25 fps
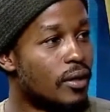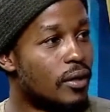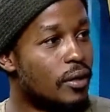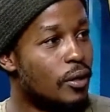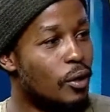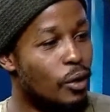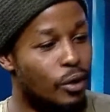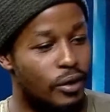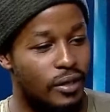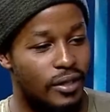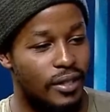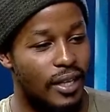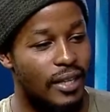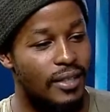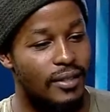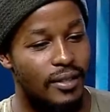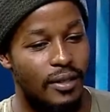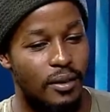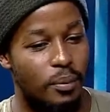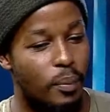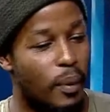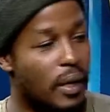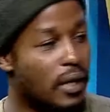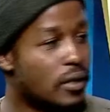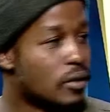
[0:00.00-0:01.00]
Because
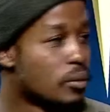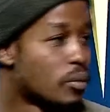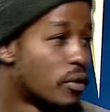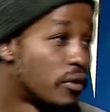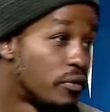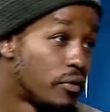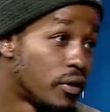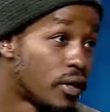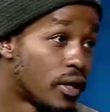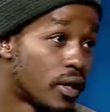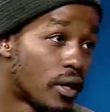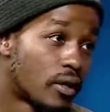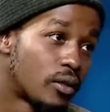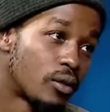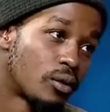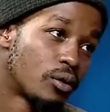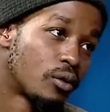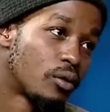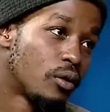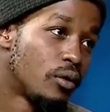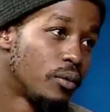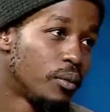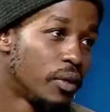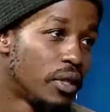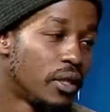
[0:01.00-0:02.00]
size pale tumefika
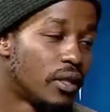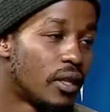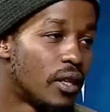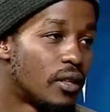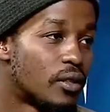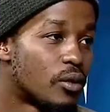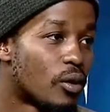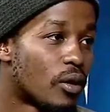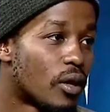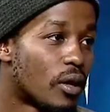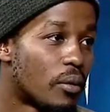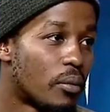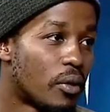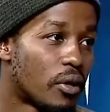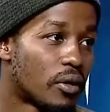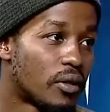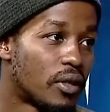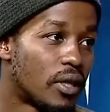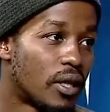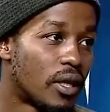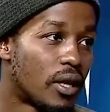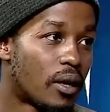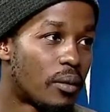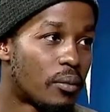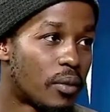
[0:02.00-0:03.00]
social media, it's all
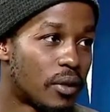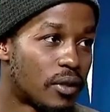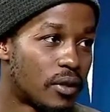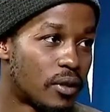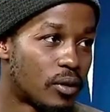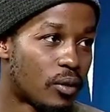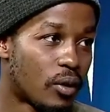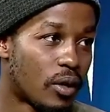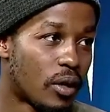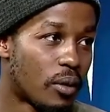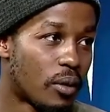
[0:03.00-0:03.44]
about the numbers, it's